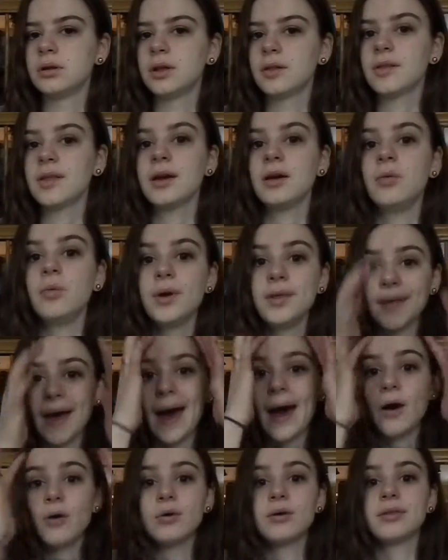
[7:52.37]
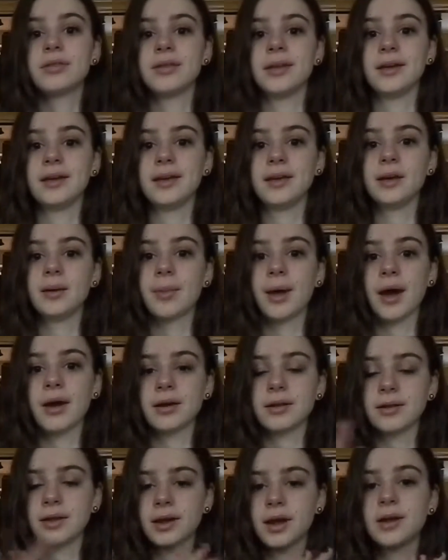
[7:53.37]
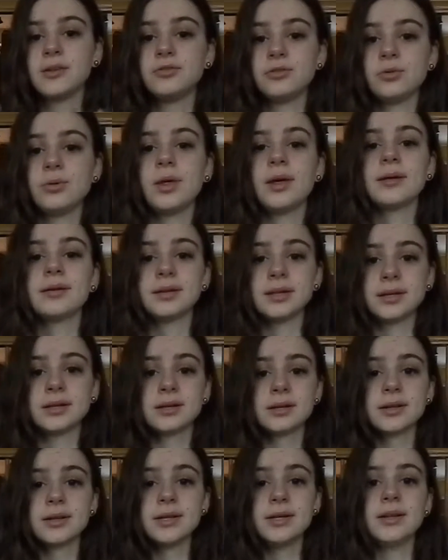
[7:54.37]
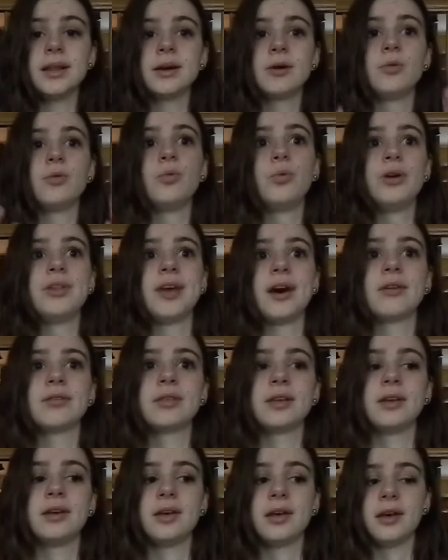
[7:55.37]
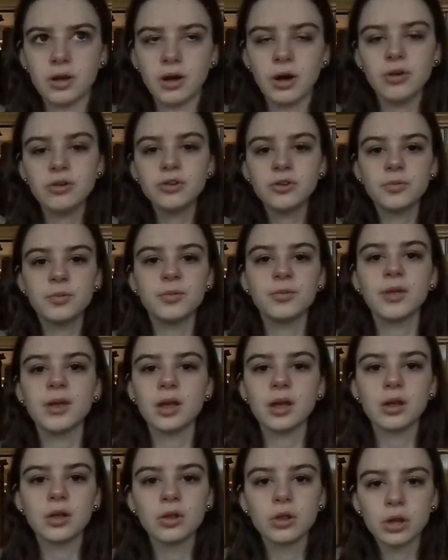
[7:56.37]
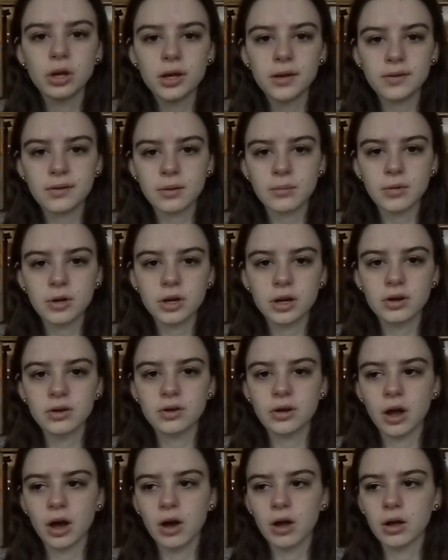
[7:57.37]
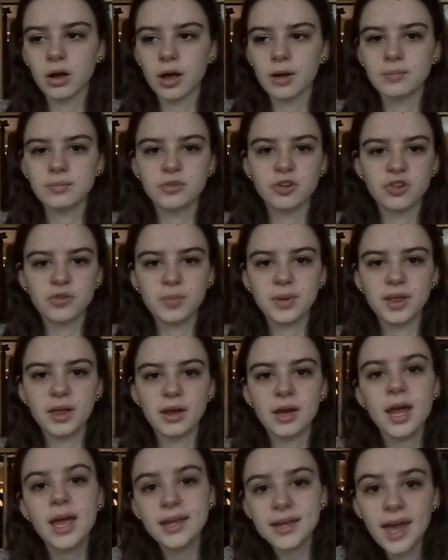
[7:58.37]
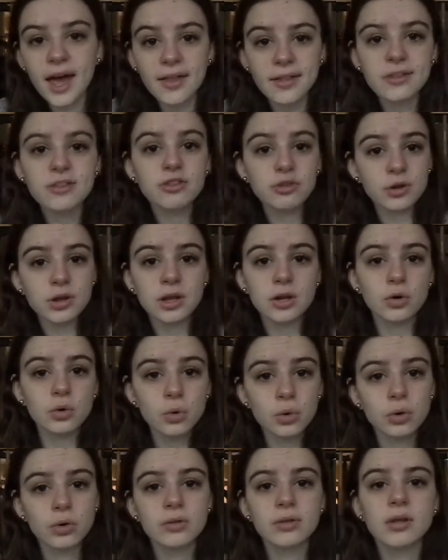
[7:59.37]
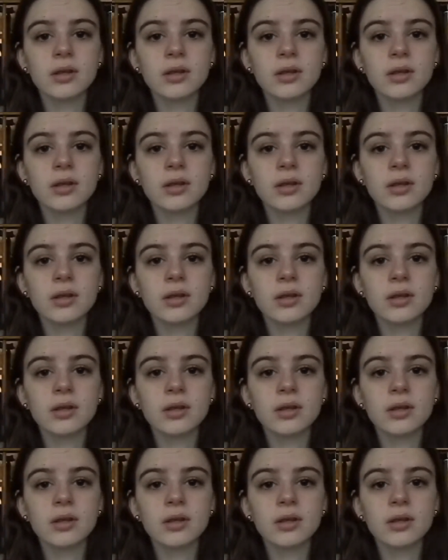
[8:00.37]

Like, without thinking about it. Like, I do that literally, like, without thinking. I'll just, like, look at someone and just be like, yeah, that's really cool.